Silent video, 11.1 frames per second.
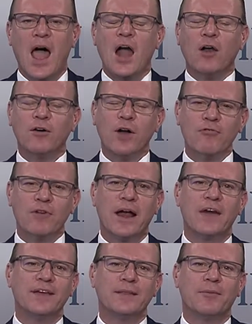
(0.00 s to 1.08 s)
Look, not
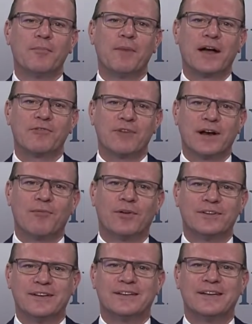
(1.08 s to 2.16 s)
really. I think the bond market really
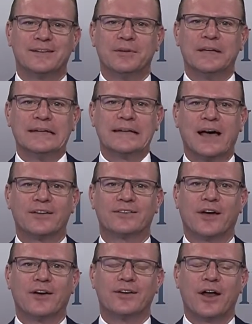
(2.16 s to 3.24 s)
wants to see some details.
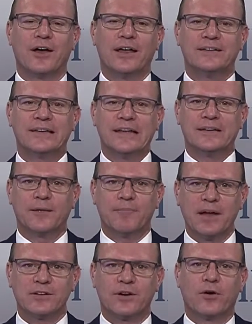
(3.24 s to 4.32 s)
So, you know, it's
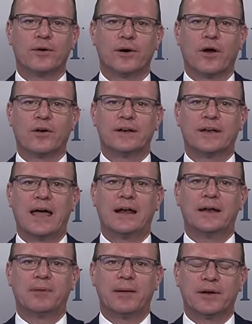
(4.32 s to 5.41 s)
much longer
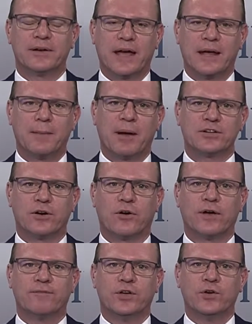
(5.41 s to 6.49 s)
dated. People are taking much
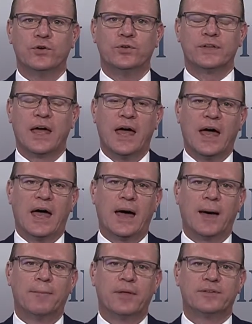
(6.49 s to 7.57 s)
longer views.
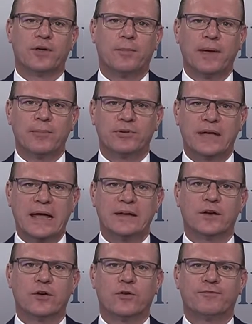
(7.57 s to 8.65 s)
So people
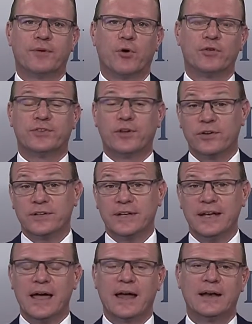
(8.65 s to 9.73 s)
tend to look for more
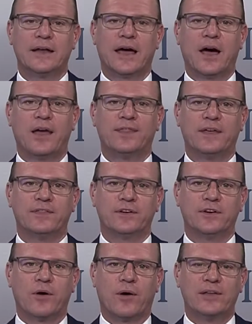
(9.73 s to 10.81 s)
certainty. And I think
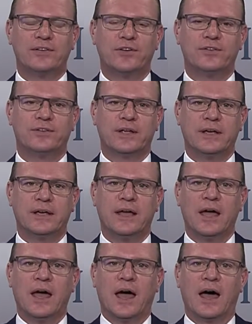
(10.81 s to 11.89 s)
that, you know, as you see
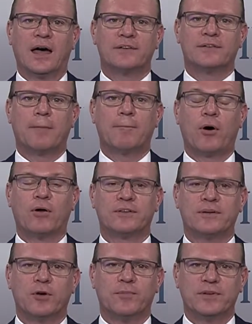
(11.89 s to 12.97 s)
some
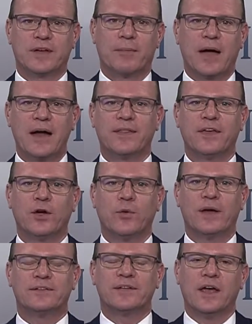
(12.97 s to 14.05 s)
policy movements come out of the
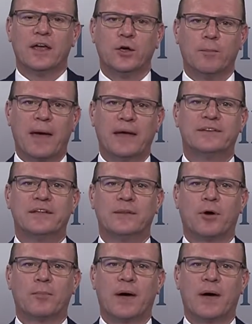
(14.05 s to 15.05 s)
US, you may see the bond